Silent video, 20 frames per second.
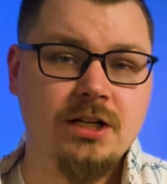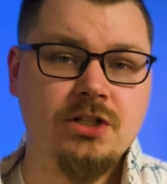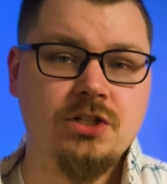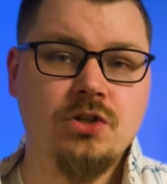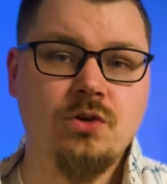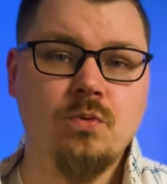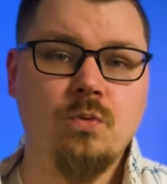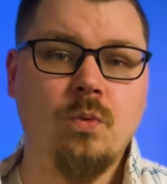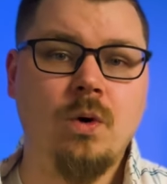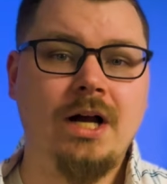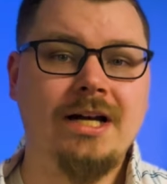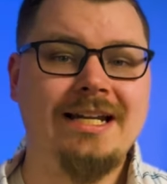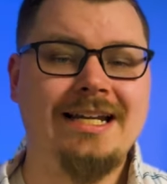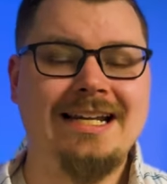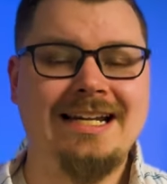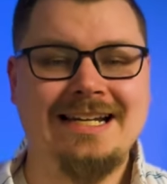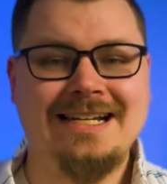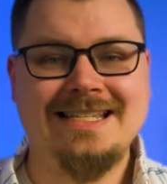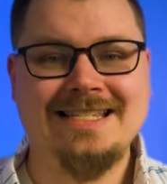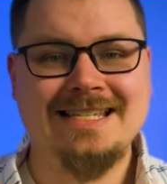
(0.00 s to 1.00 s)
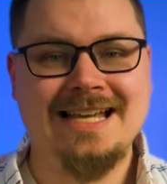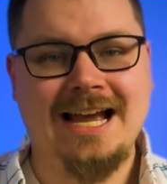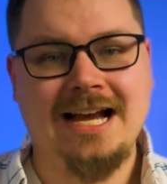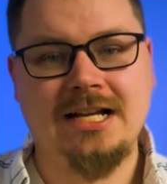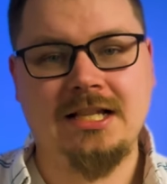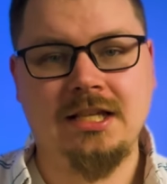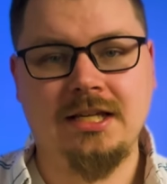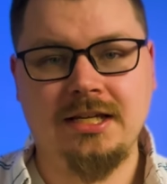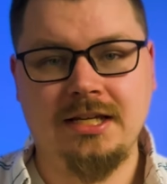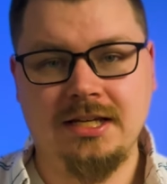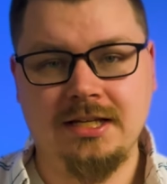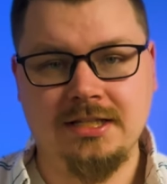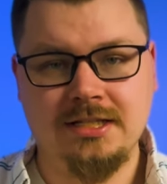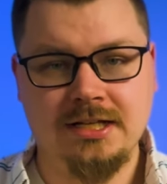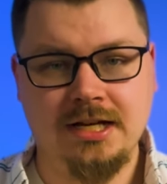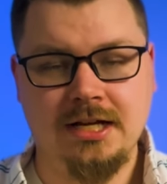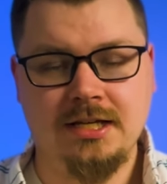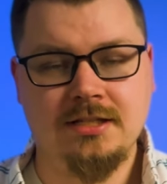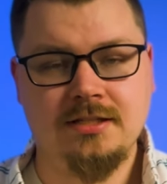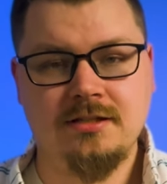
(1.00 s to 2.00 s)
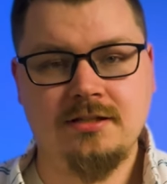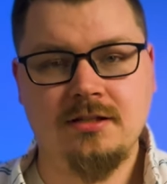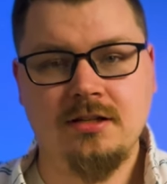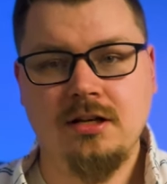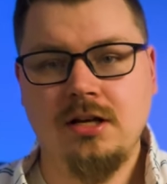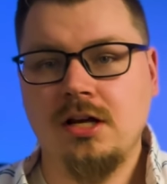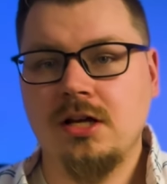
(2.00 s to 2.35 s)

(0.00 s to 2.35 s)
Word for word: to what exactly it does.